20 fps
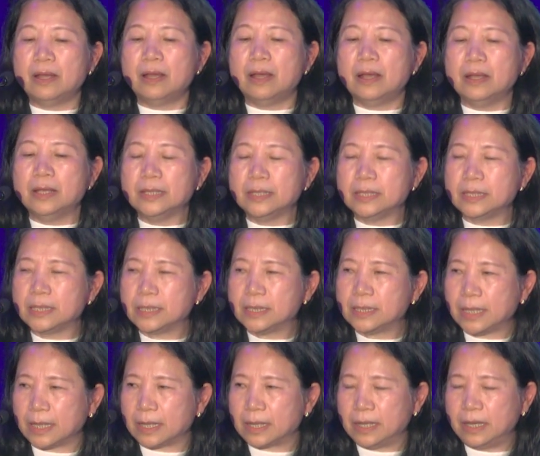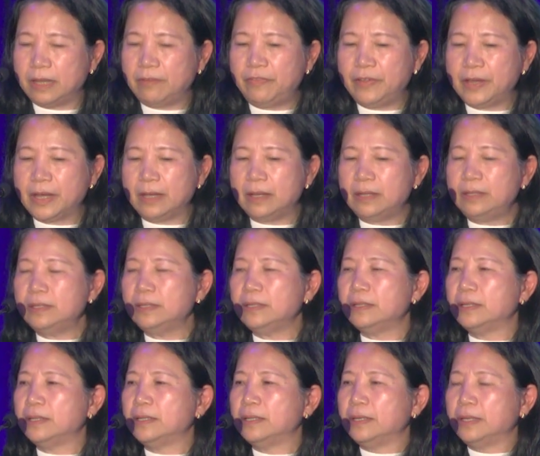significant
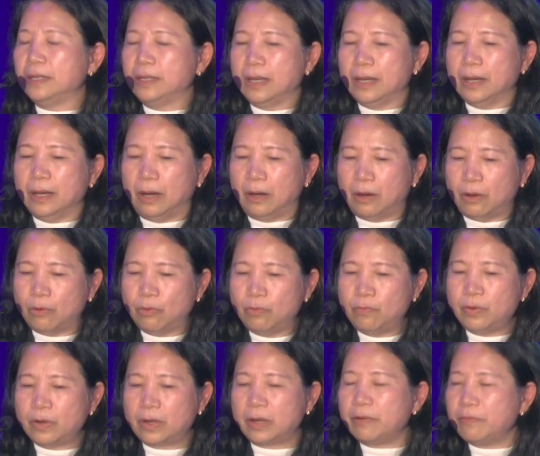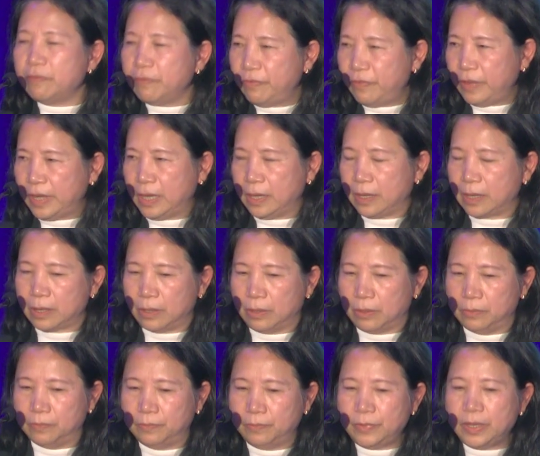over vehicle
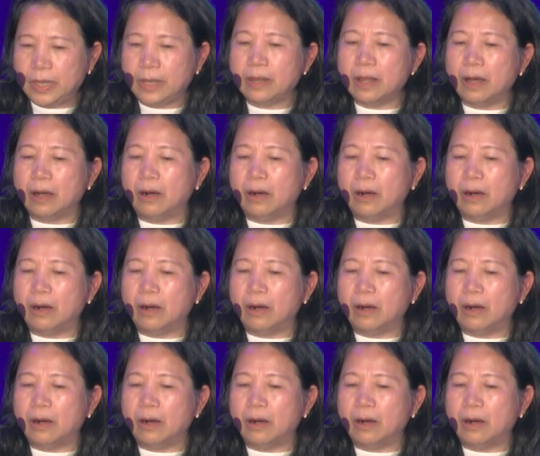in